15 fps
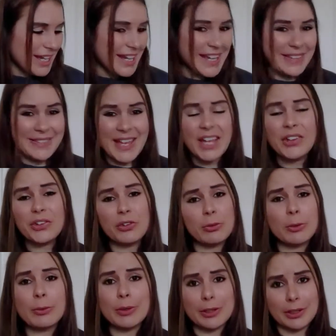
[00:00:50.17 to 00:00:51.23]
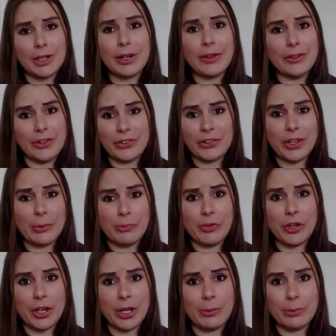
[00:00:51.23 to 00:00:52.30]
And that's normally where a lot of the
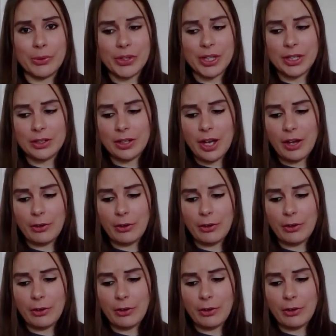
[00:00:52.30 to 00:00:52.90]
discomfort comes in.